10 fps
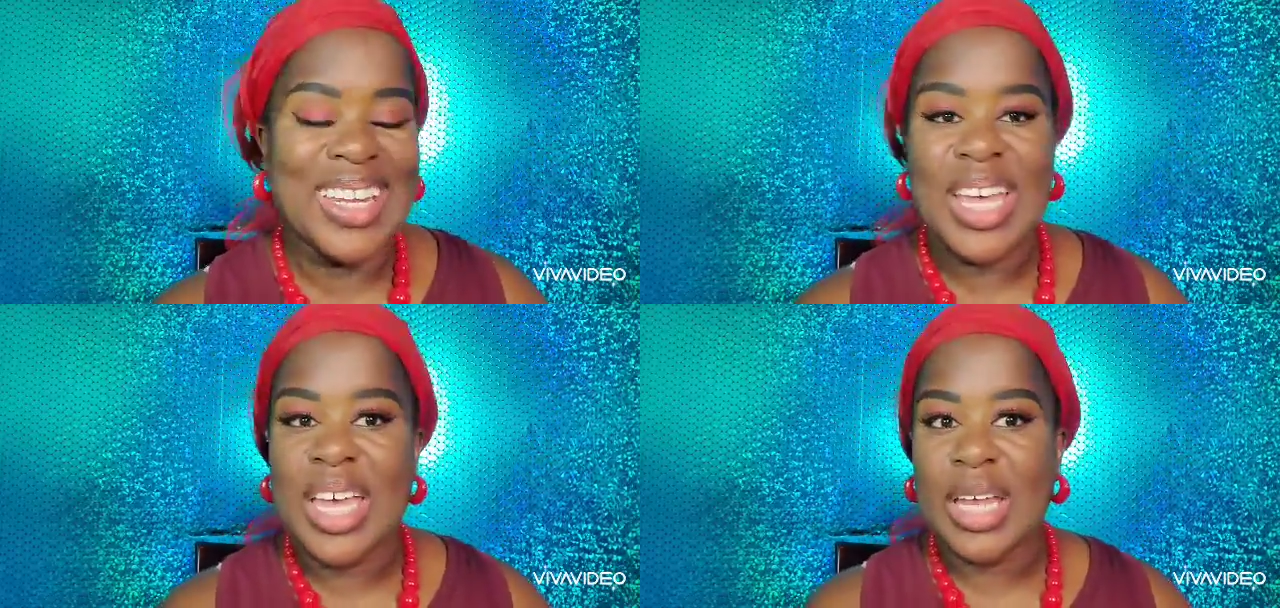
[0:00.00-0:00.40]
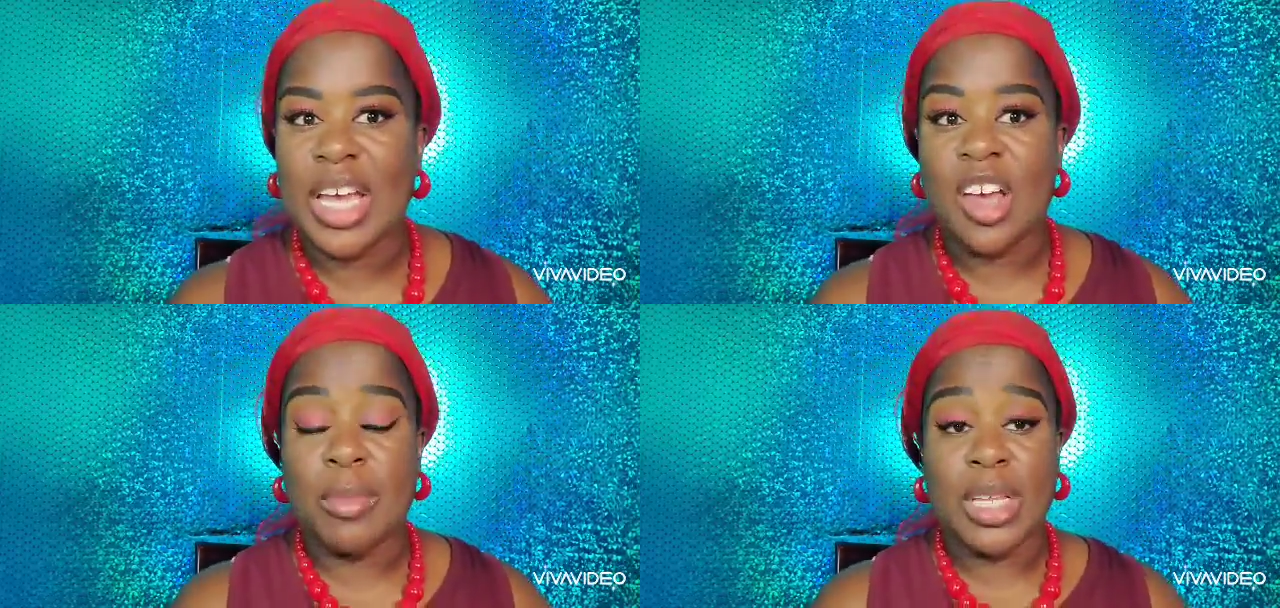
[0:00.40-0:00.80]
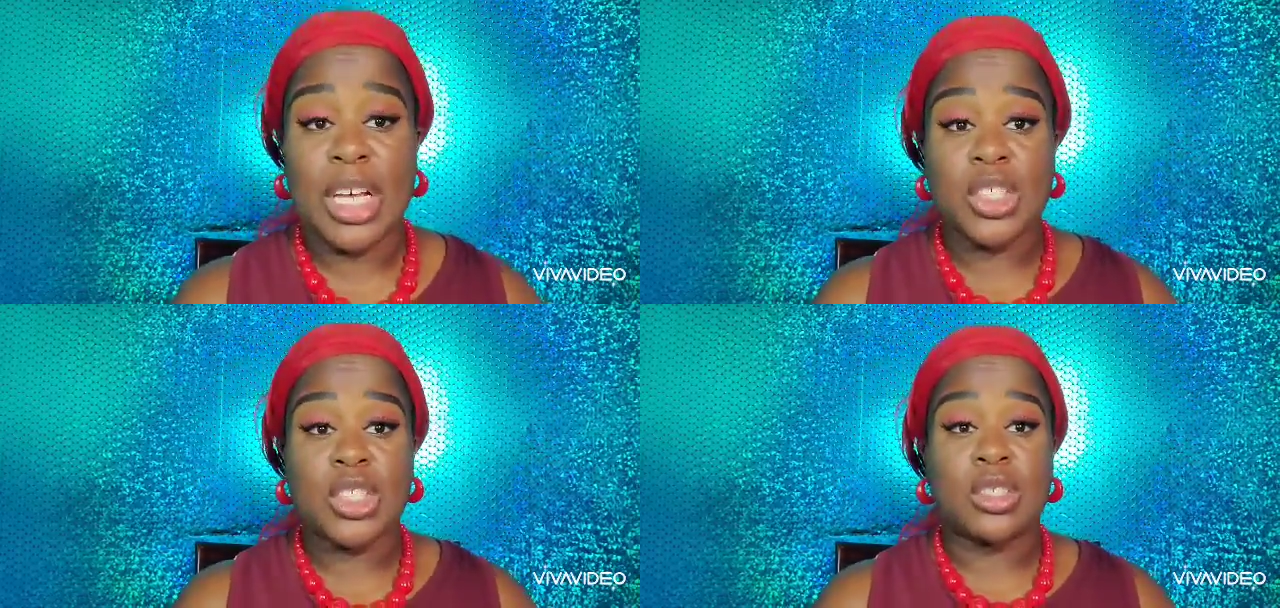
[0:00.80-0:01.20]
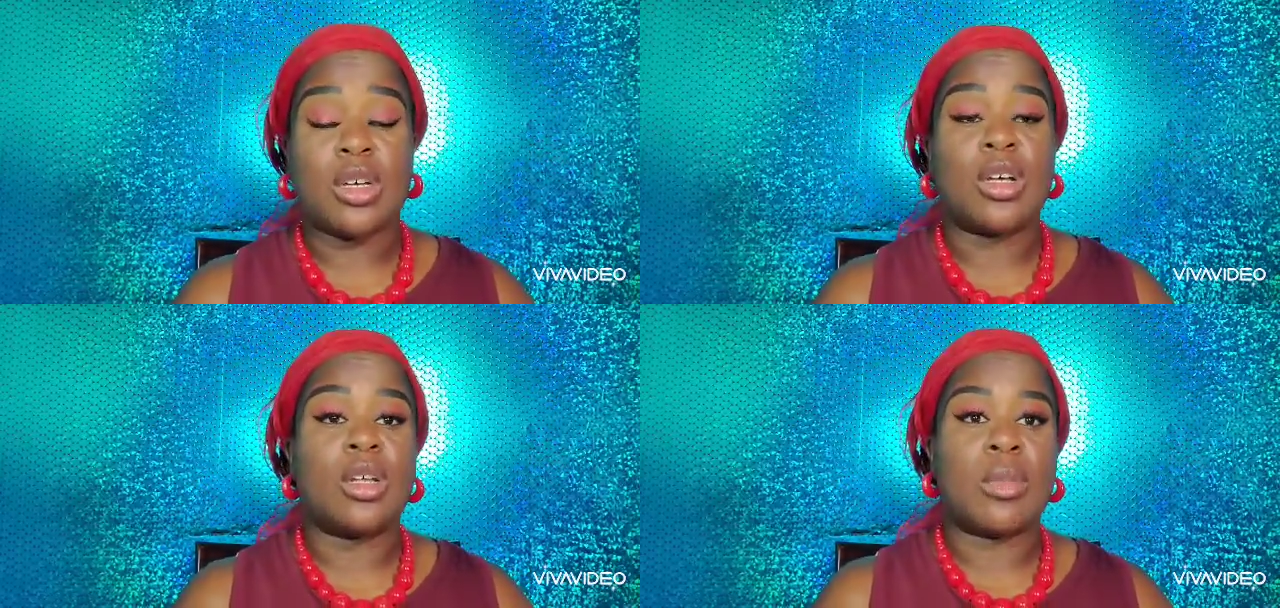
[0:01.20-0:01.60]
and I have my lashes
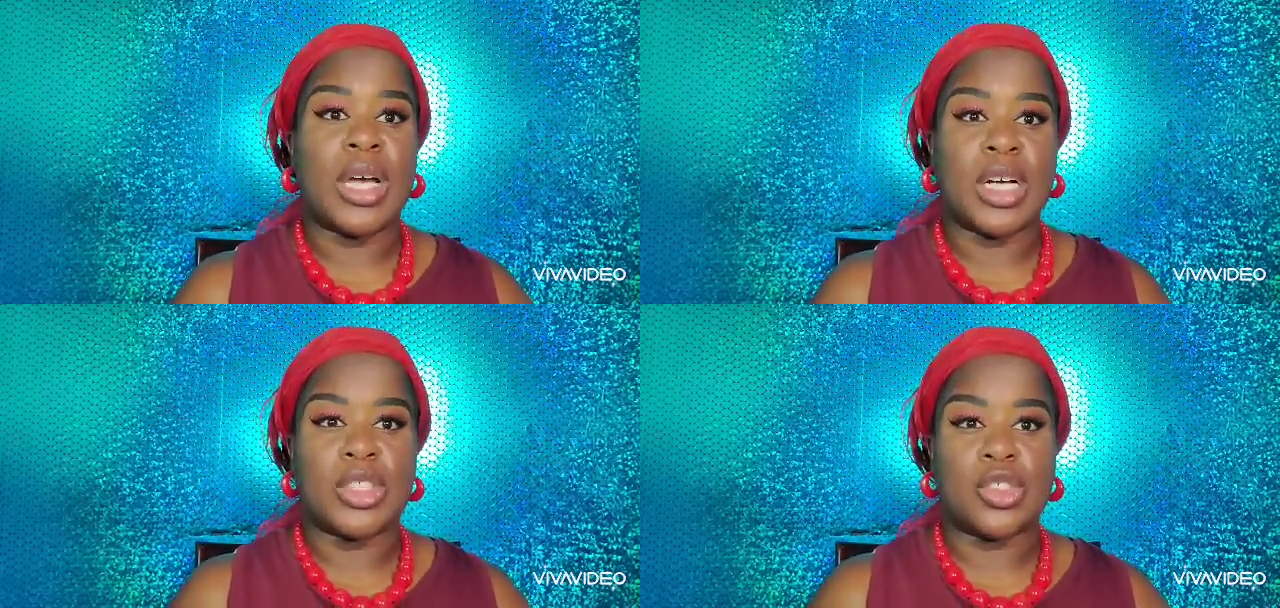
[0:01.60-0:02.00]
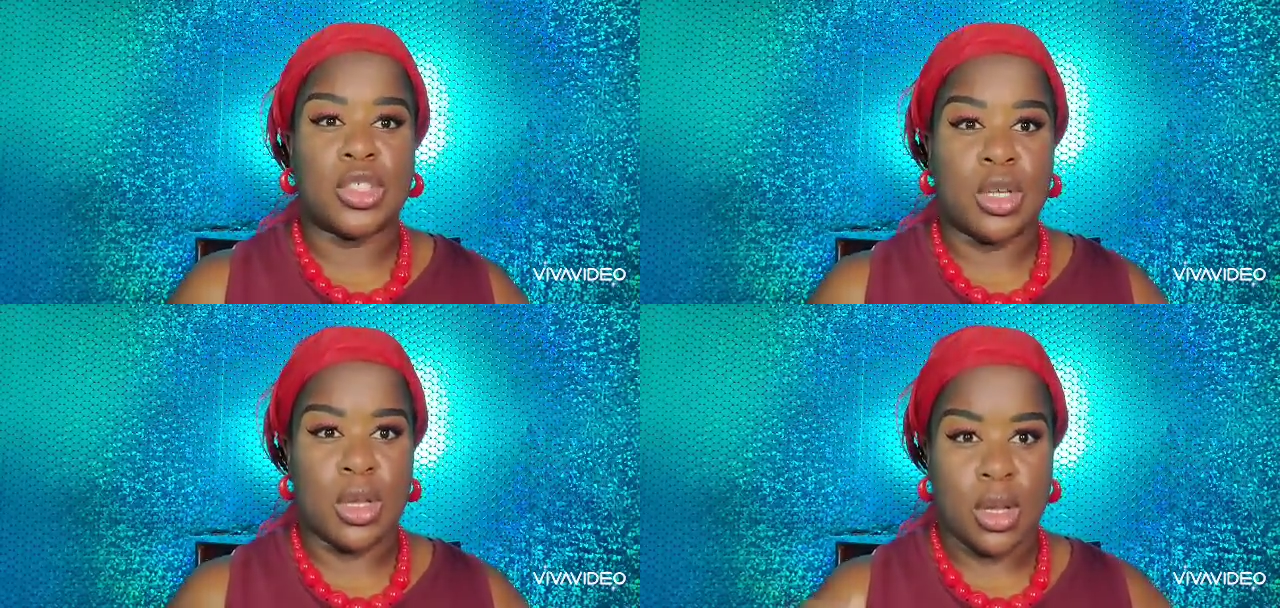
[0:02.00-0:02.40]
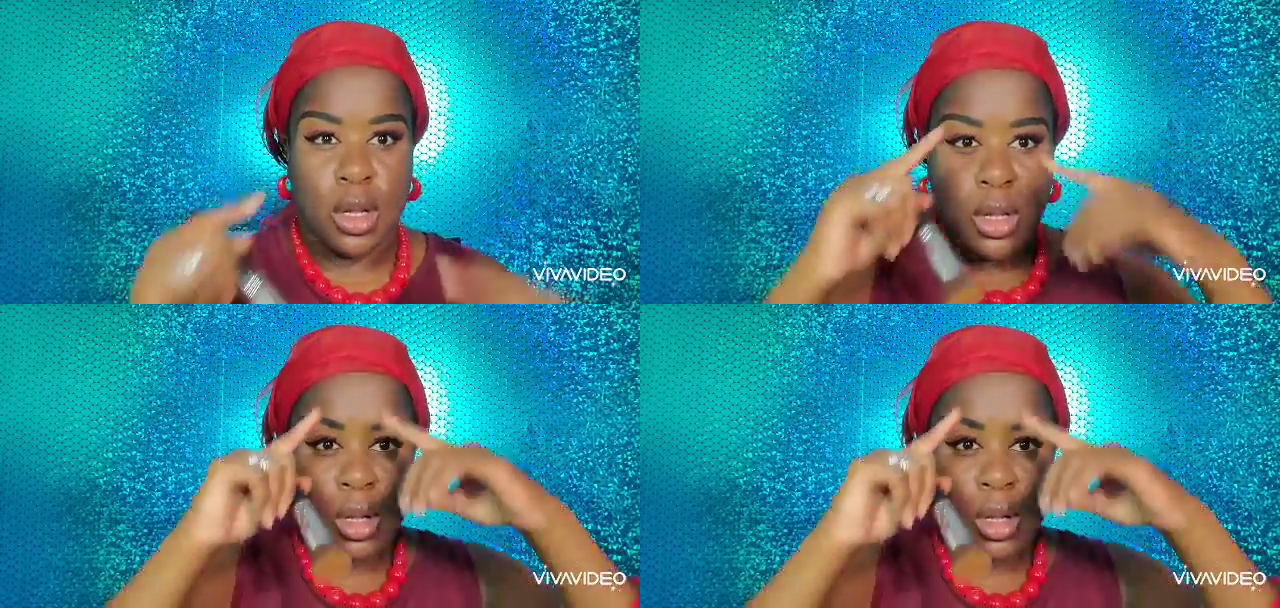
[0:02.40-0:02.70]
on, my eyes are done.